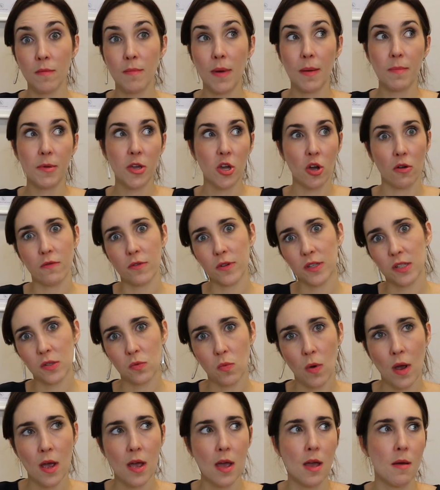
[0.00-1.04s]
and maybe you go for a
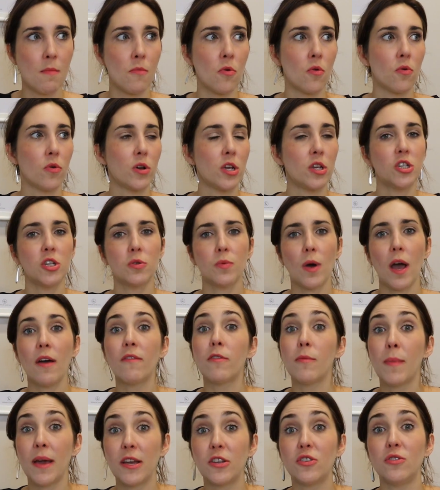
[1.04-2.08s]
swim or you do
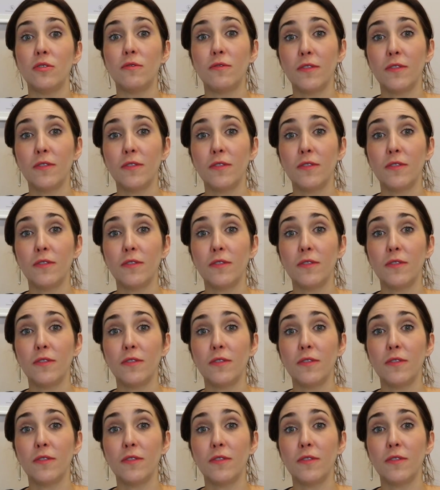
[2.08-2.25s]
whatever makes